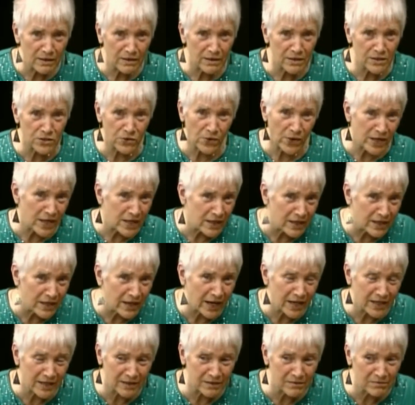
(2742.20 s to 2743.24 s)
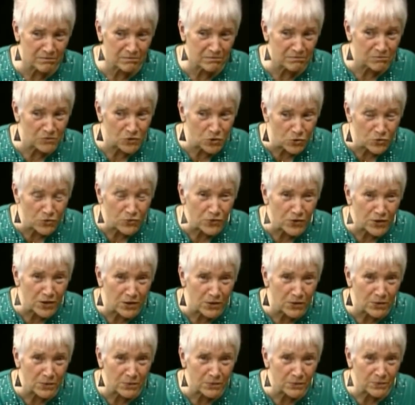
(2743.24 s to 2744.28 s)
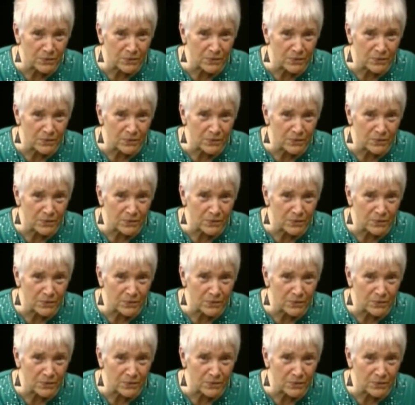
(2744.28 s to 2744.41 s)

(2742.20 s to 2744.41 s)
Is there anything I can do for you?